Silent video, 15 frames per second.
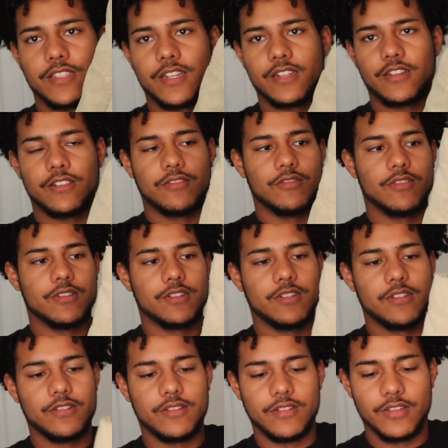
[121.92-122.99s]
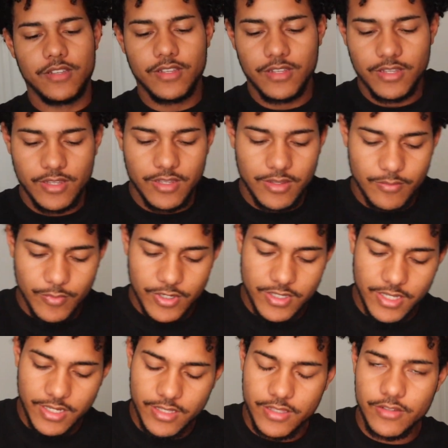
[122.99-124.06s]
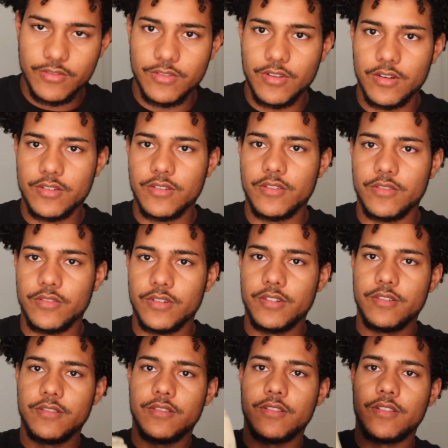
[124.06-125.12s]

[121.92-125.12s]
that color on here. But it's like a little darker green.